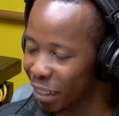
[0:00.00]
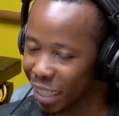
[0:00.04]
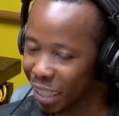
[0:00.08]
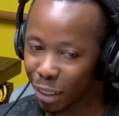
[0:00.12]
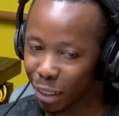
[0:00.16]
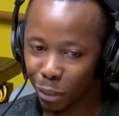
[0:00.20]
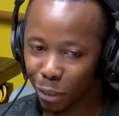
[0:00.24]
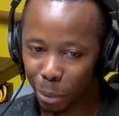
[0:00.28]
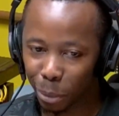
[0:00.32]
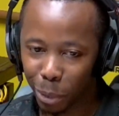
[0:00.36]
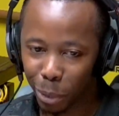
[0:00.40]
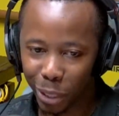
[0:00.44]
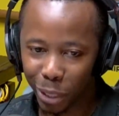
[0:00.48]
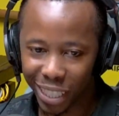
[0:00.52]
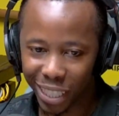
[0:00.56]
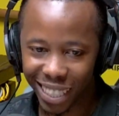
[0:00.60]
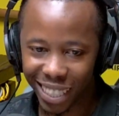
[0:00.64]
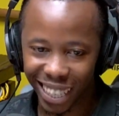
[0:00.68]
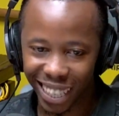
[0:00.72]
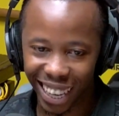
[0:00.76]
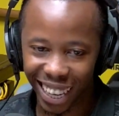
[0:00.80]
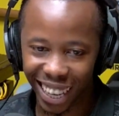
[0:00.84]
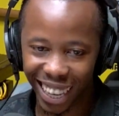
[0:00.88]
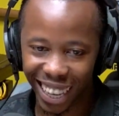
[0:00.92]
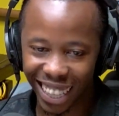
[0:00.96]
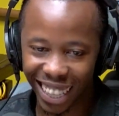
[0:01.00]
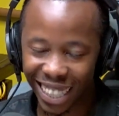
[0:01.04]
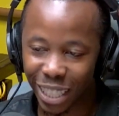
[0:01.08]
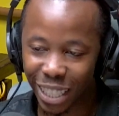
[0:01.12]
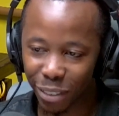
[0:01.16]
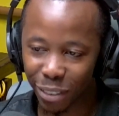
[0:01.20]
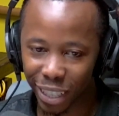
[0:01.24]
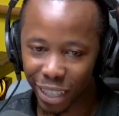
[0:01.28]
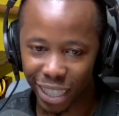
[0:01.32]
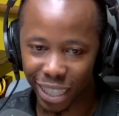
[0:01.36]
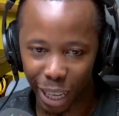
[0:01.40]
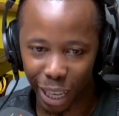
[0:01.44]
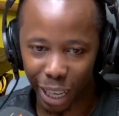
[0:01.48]
me. First and foremost, uh, this
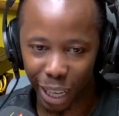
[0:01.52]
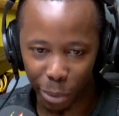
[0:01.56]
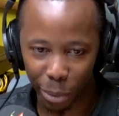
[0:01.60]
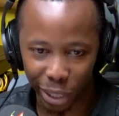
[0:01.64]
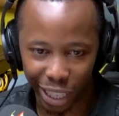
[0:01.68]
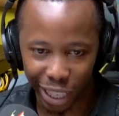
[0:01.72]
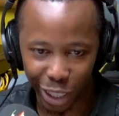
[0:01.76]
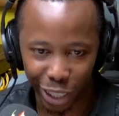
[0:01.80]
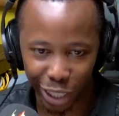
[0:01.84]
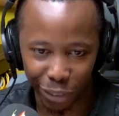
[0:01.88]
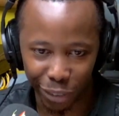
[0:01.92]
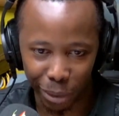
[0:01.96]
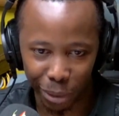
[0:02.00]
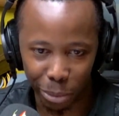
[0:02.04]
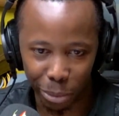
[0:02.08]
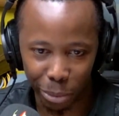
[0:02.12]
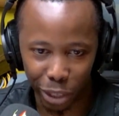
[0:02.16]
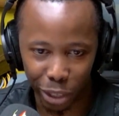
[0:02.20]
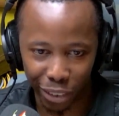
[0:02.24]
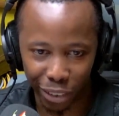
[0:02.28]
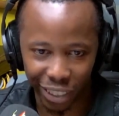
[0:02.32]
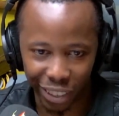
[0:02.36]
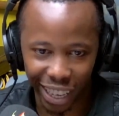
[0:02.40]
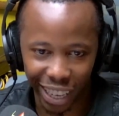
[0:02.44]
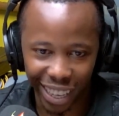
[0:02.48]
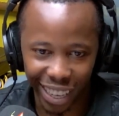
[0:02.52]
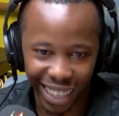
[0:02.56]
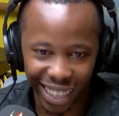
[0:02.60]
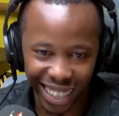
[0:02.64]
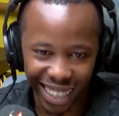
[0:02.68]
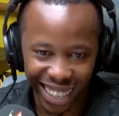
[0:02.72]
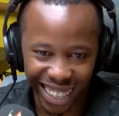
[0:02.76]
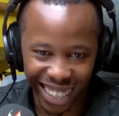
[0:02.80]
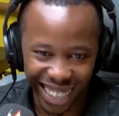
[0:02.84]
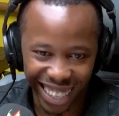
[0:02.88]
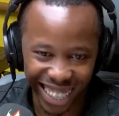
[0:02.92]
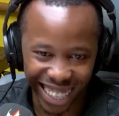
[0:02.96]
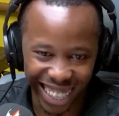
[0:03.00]
is the first time on the Nation FM Drive, yeah?
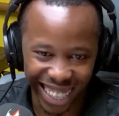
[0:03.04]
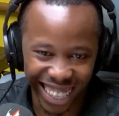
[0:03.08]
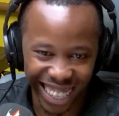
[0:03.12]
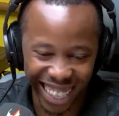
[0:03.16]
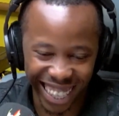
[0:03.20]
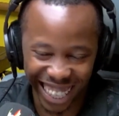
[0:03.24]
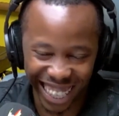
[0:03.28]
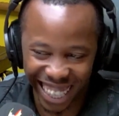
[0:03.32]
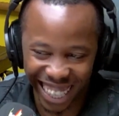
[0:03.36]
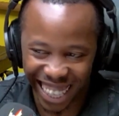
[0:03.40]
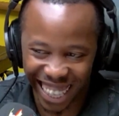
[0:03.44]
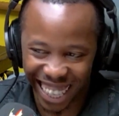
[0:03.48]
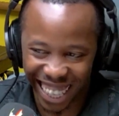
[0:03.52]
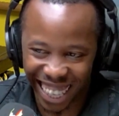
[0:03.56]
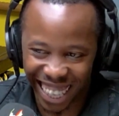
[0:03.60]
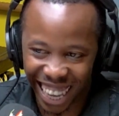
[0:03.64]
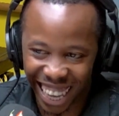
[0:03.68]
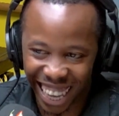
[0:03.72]
Yeah, sure.